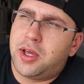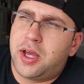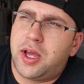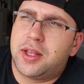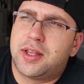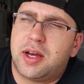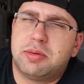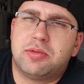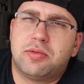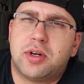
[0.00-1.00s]
And I've
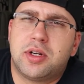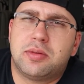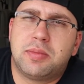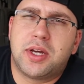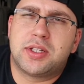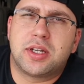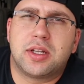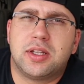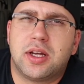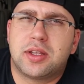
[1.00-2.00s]
been running
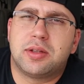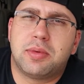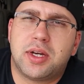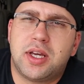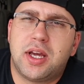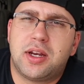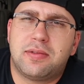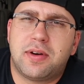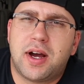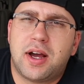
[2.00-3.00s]
basically nothing but
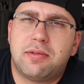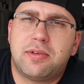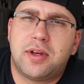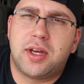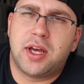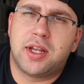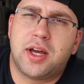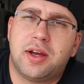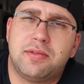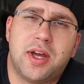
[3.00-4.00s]
E85, and
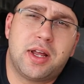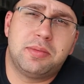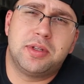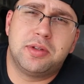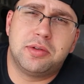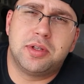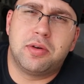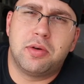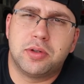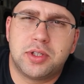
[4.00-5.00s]
I have not been doing the
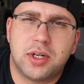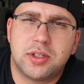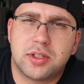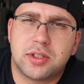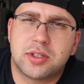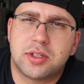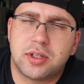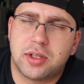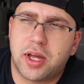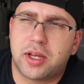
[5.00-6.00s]
oil changes
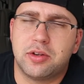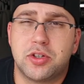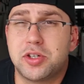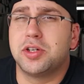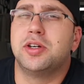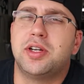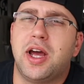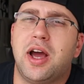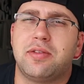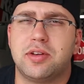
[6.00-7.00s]
like you should
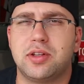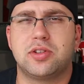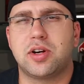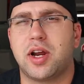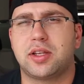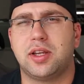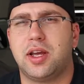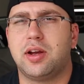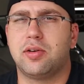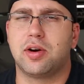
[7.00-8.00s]
after the track
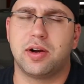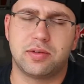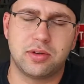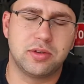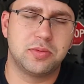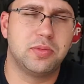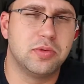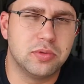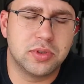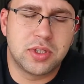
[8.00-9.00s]
day or after those
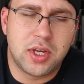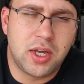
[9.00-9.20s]
pools.